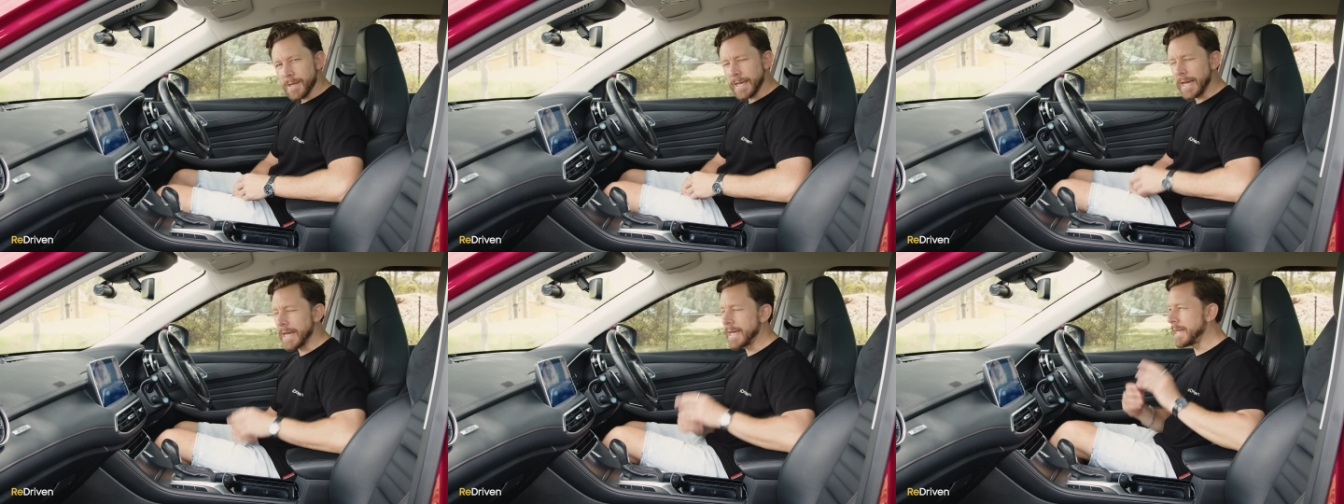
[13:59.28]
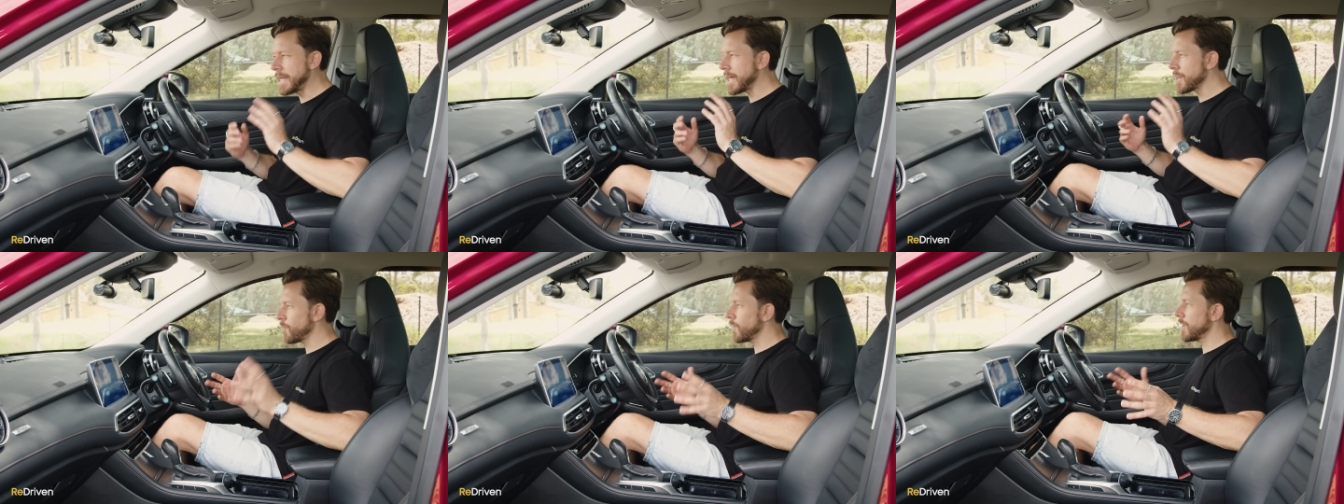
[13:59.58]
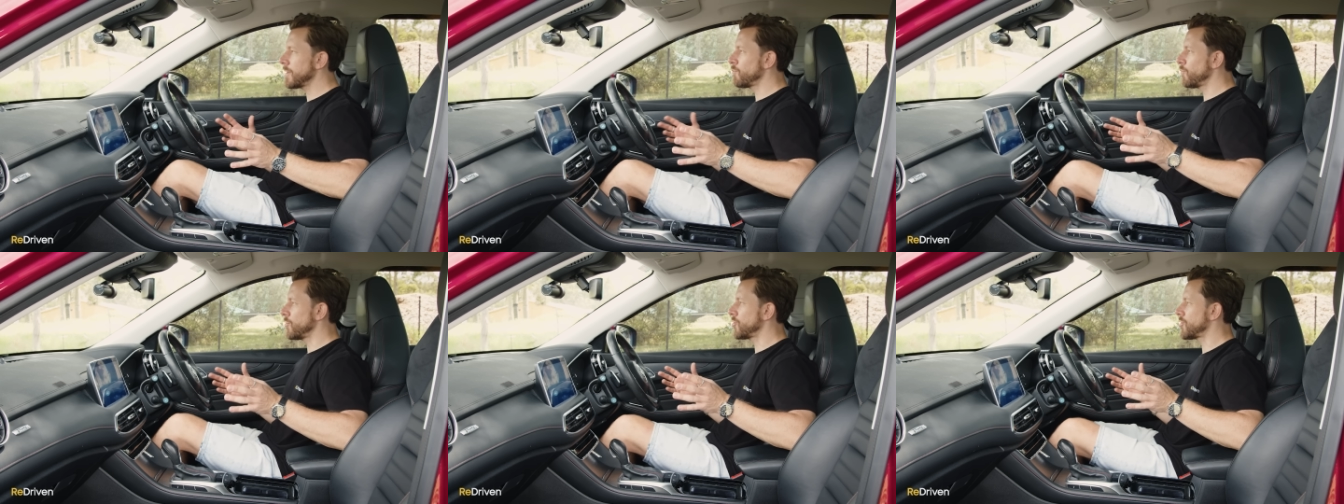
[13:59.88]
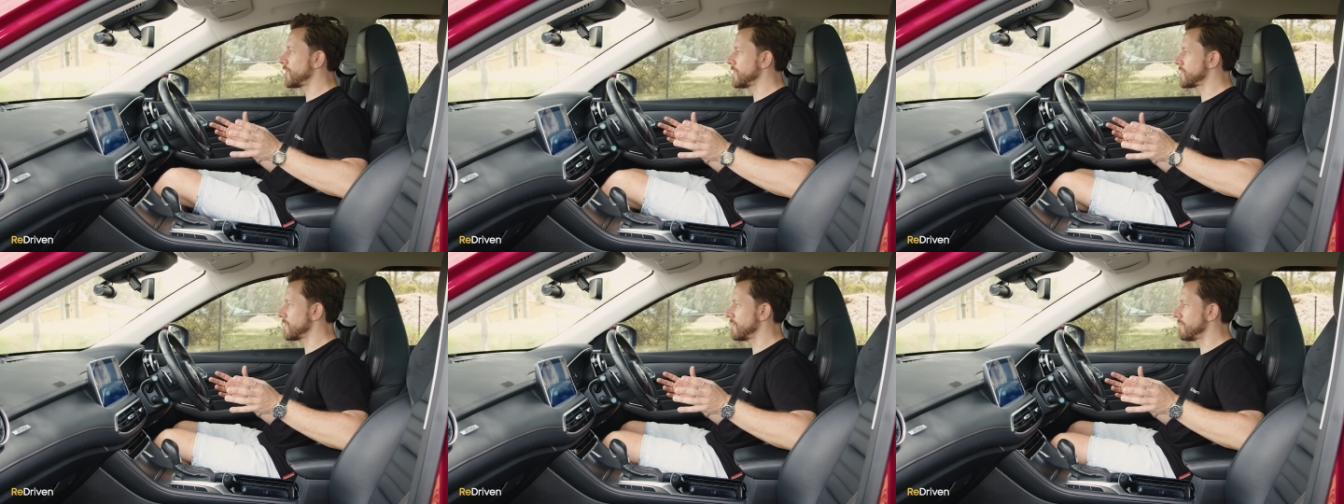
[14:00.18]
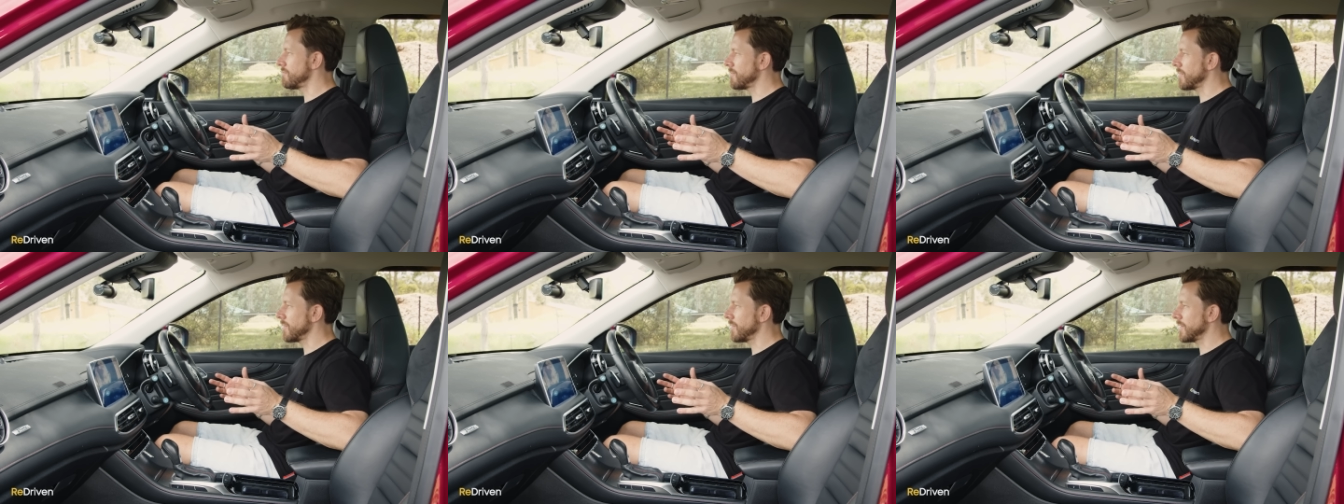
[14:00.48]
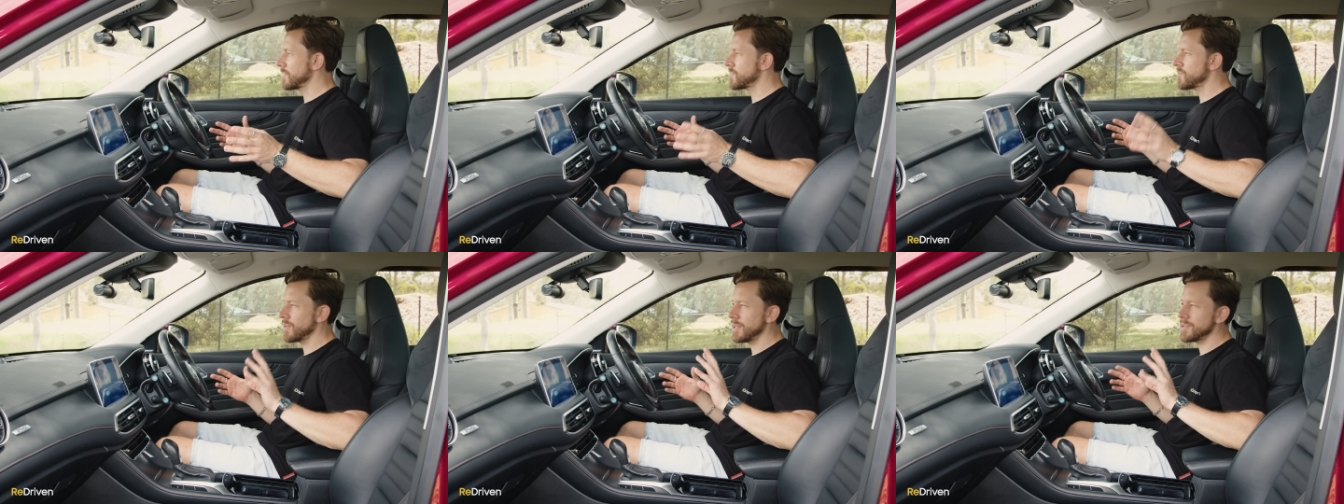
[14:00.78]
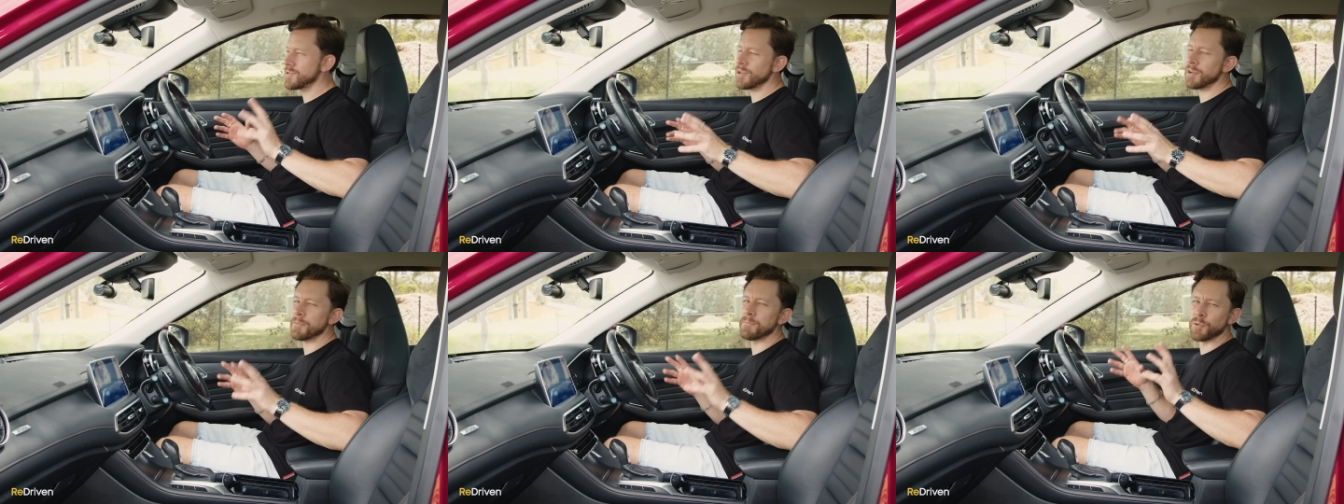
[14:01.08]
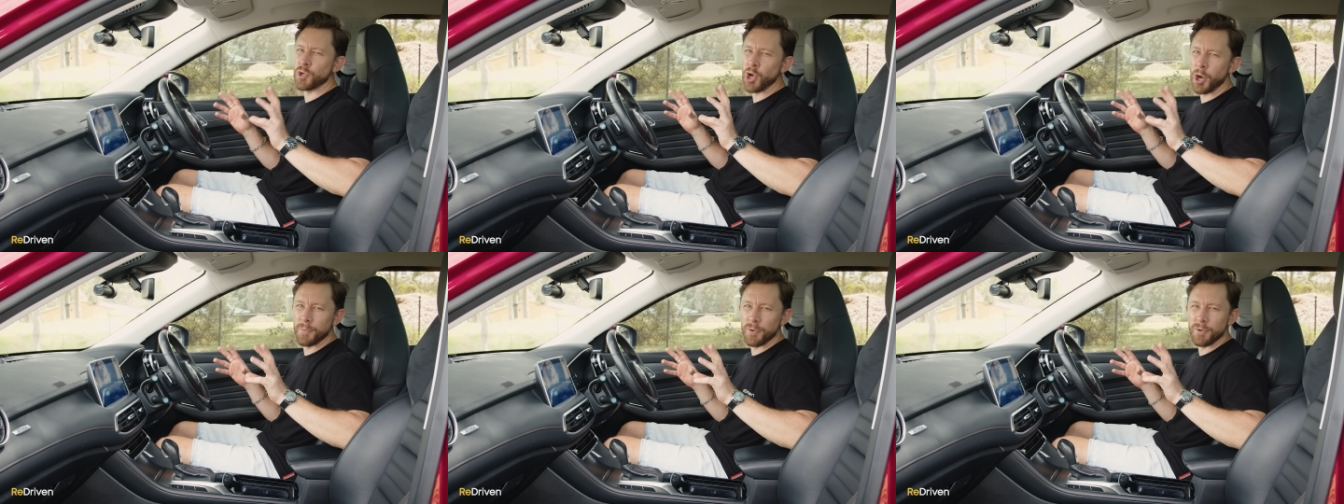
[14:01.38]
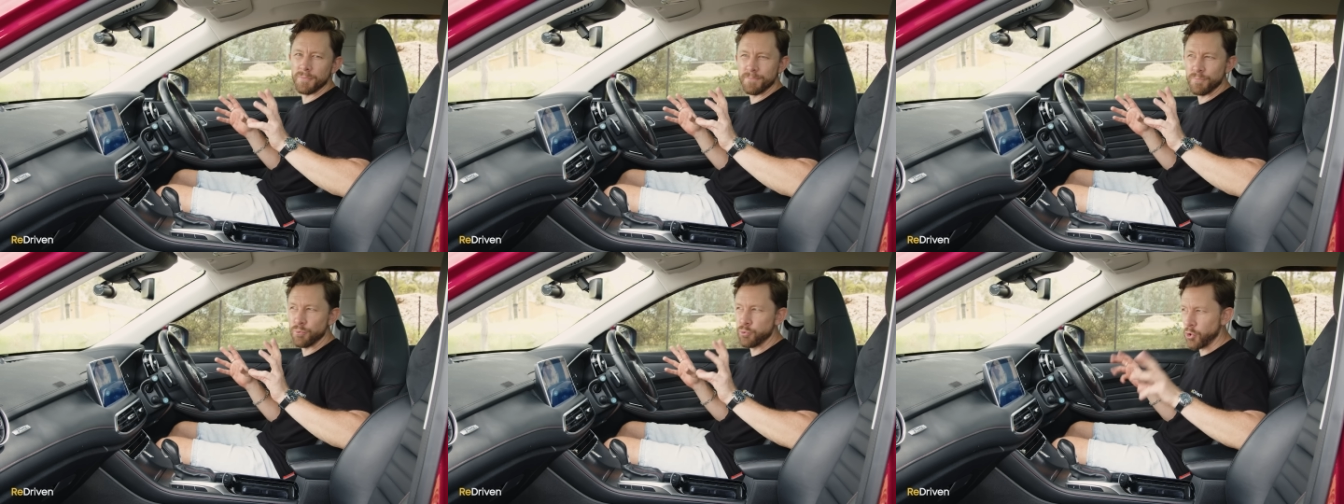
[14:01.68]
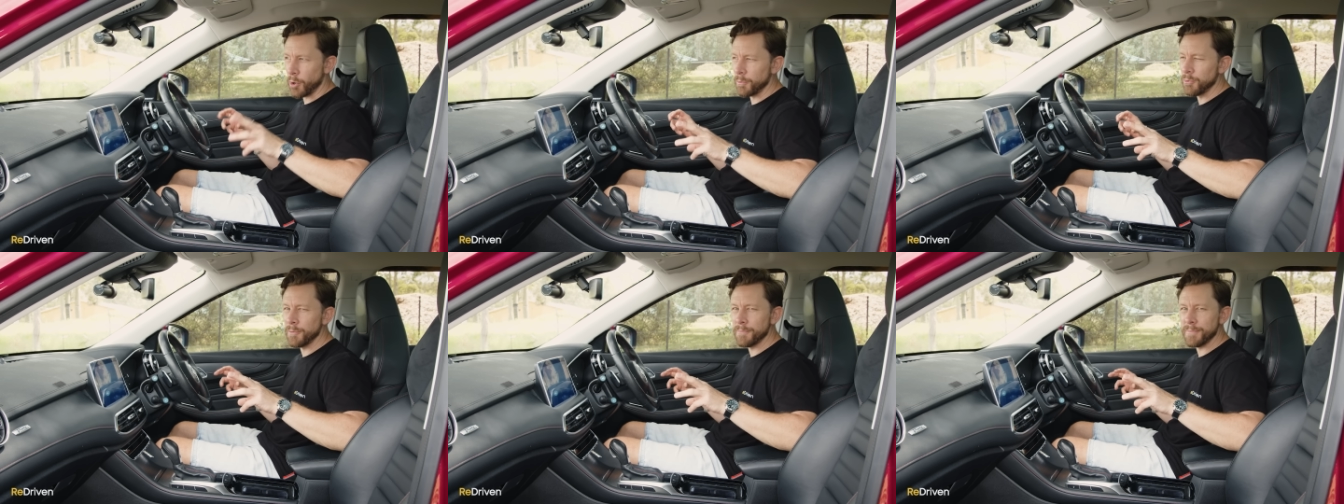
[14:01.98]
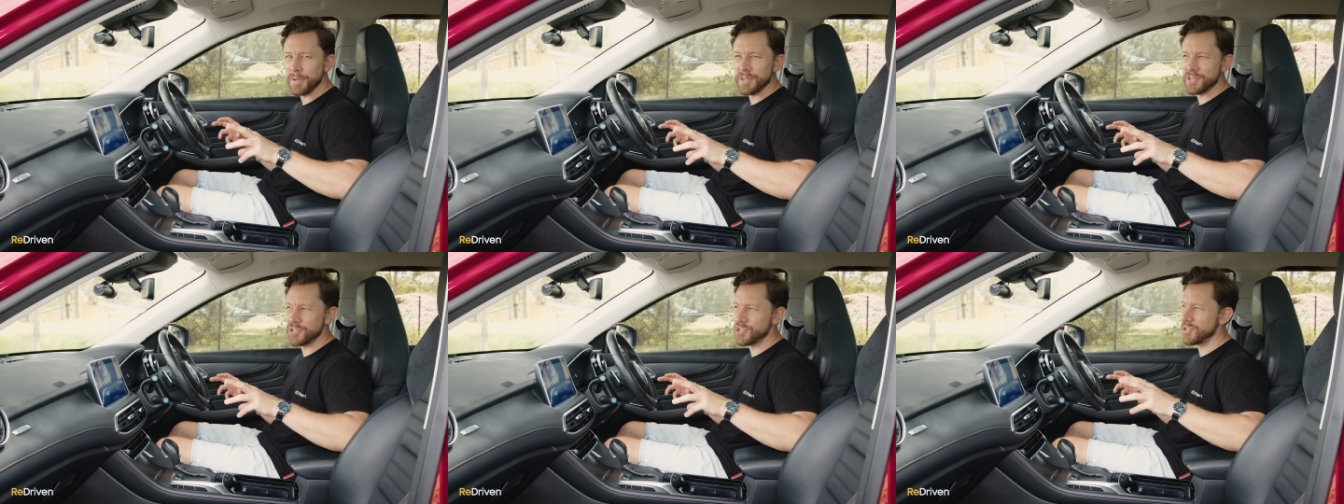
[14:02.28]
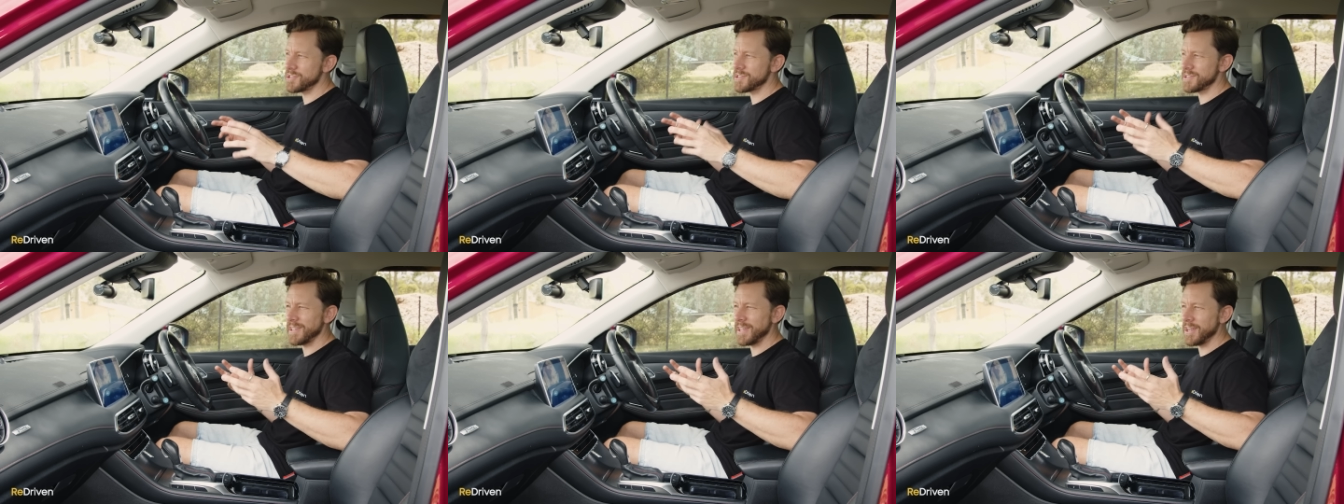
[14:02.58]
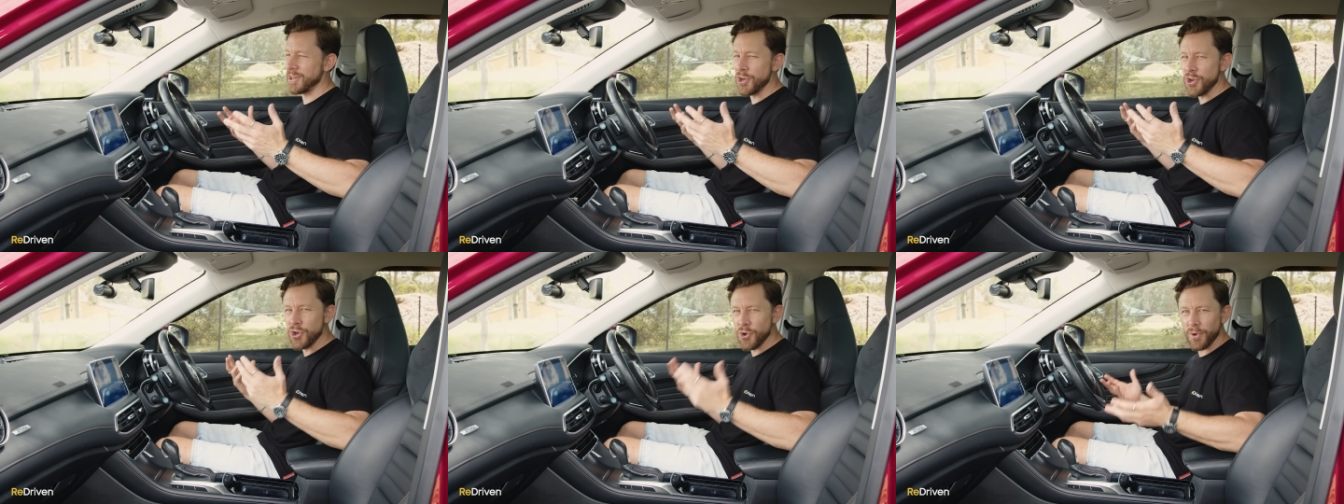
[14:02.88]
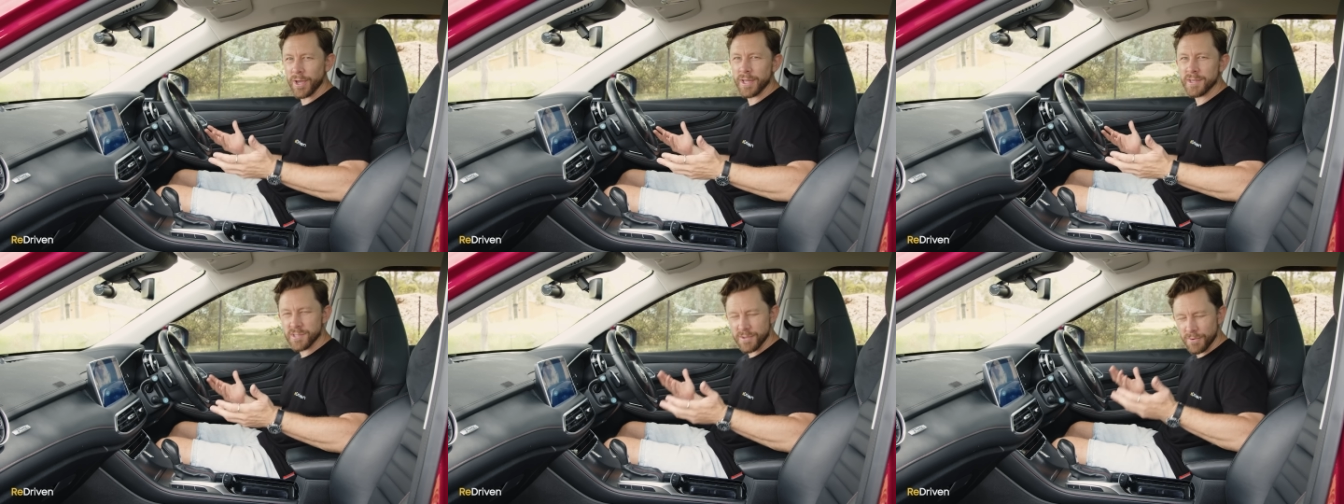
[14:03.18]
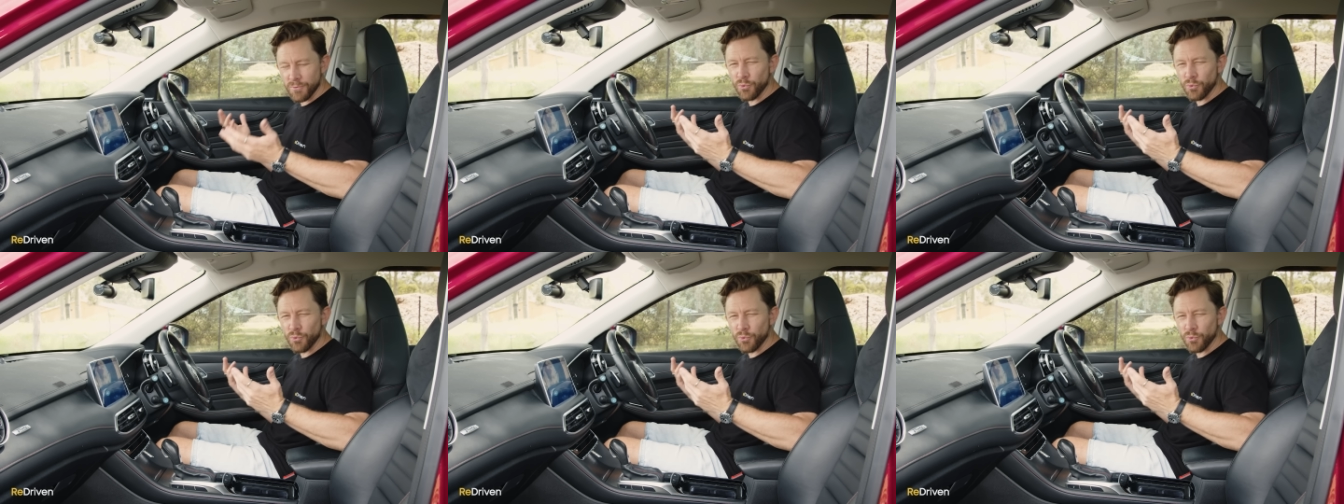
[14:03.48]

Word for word: Okay, another one which isn't, it's not a common problem, but it's just an annoyance,